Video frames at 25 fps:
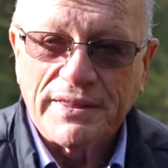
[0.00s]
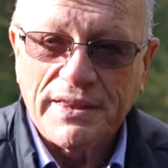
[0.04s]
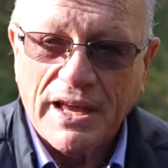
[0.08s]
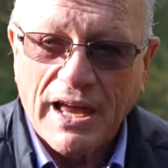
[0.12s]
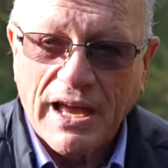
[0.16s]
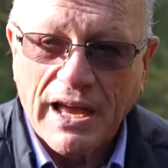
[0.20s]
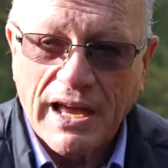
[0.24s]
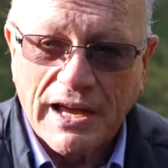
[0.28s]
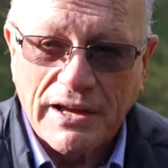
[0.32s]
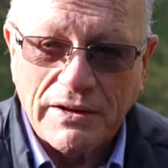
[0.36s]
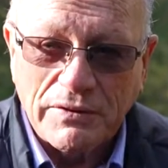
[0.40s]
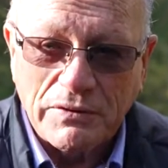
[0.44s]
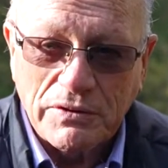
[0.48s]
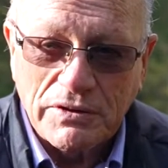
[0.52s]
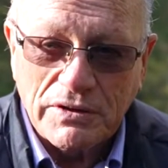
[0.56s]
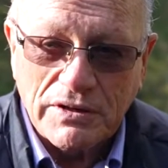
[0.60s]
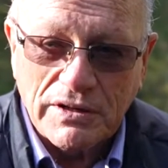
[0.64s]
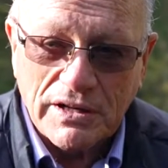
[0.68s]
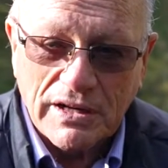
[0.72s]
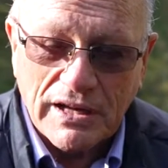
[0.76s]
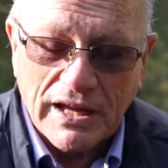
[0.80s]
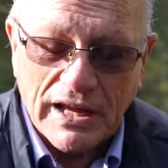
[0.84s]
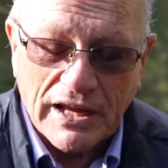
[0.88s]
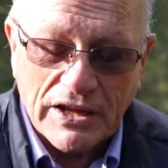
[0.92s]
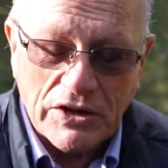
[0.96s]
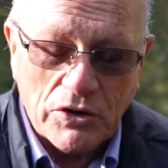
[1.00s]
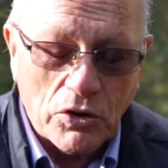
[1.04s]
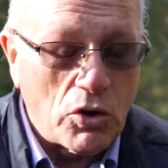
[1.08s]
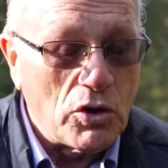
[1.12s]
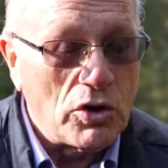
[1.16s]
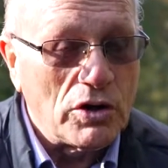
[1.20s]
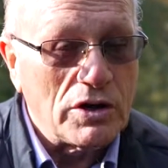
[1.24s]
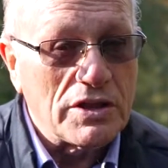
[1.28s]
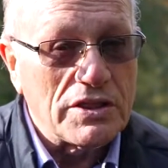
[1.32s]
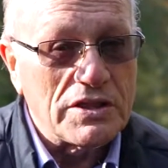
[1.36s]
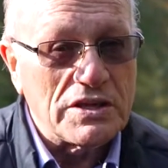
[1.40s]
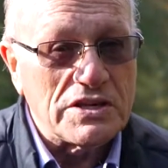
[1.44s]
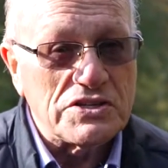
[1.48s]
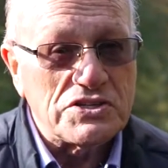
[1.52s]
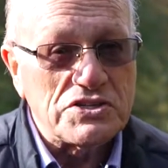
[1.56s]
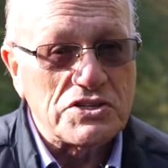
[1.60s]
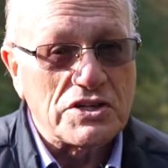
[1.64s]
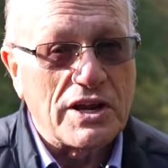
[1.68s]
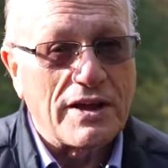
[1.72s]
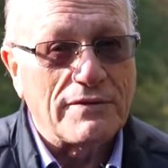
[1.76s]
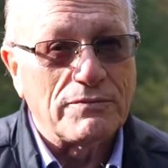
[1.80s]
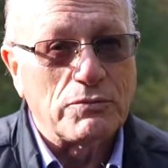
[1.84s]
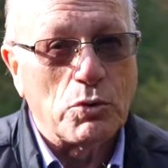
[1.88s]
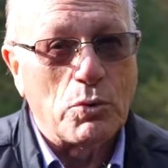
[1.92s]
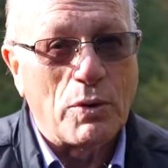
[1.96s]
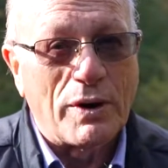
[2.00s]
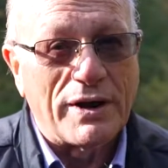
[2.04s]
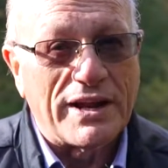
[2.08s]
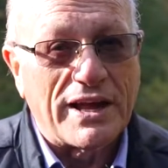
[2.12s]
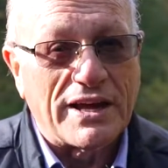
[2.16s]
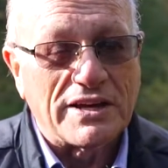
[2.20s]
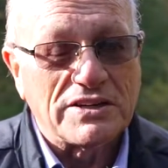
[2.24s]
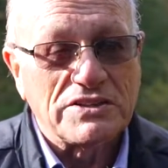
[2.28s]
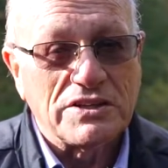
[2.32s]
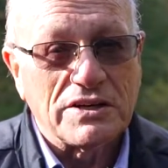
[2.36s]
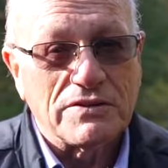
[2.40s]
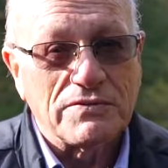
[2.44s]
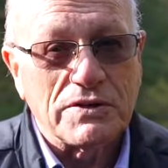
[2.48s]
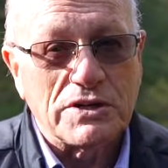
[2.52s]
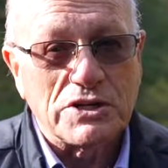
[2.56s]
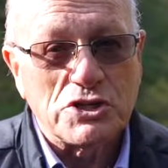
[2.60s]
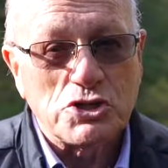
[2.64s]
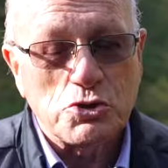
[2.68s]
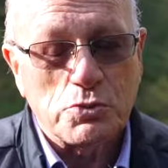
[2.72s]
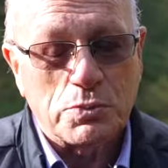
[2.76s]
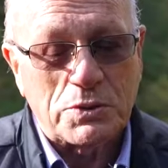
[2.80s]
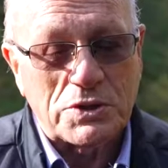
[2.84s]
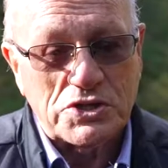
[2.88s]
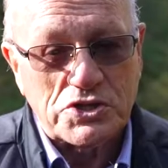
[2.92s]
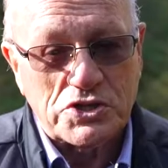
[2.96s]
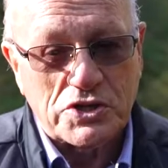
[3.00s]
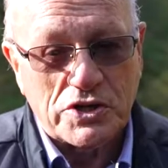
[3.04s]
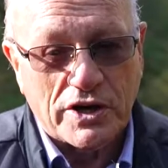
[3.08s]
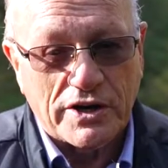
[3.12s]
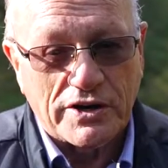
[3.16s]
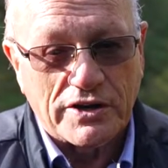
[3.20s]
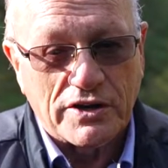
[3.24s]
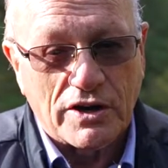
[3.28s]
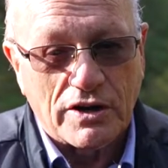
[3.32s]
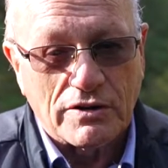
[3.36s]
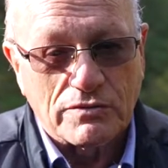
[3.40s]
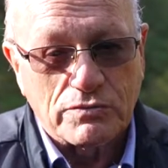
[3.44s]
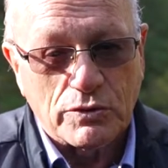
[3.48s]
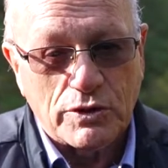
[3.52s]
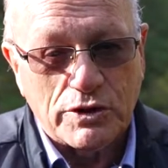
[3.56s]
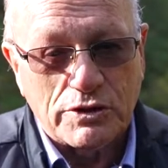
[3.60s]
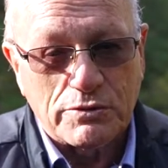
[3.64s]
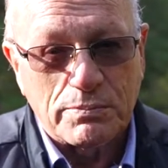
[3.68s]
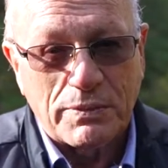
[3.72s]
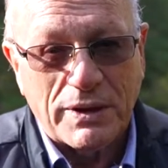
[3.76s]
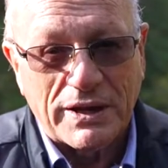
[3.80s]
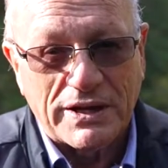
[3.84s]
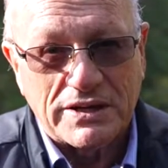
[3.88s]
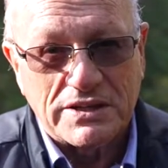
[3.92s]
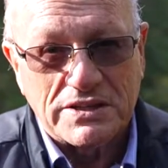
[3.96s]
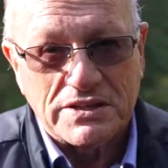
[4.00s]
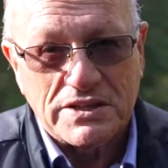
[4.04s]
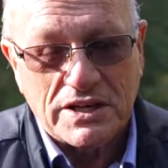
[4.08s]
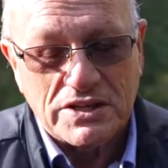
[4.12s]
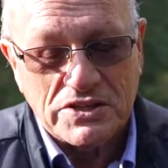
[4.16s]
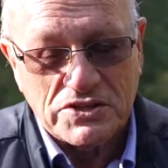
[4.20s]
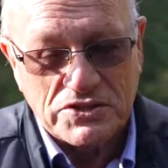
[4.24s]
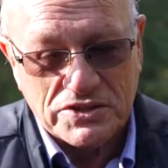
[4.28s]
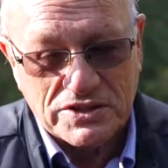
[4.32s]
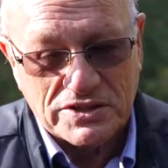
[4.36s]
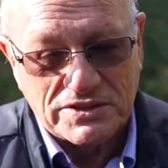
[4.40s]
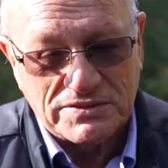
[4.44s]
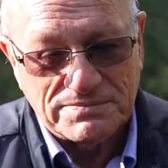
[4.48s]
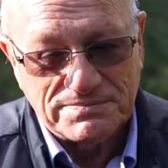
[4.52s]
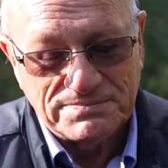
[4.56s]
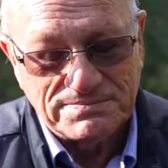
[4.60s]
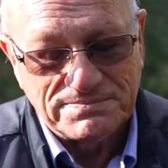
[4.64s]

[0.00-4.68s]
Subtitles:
And in all of these level 1 activities, we start off with meditation.